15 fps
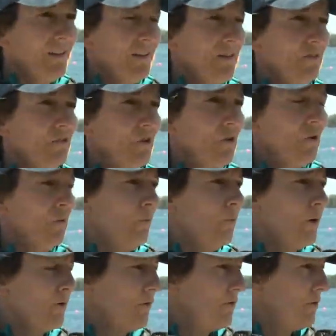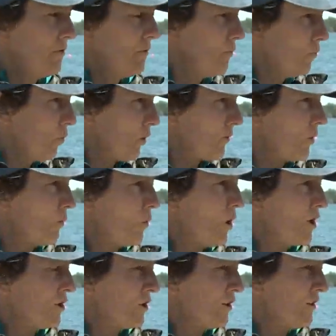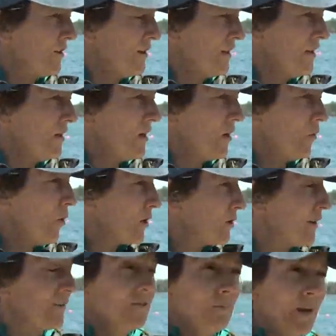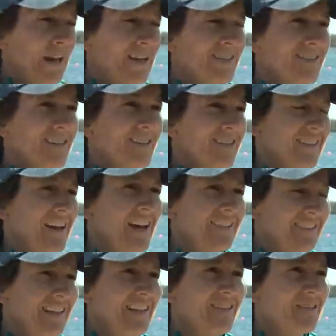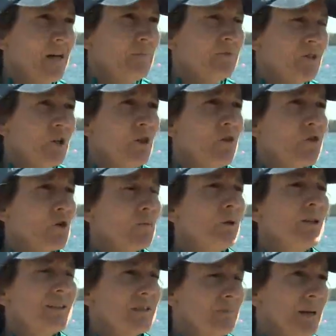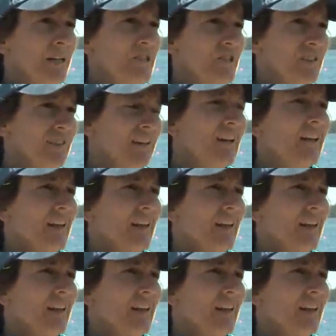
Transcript: And so with warmer water, uh, water expands as, as it heats up. It's called thermal expansion.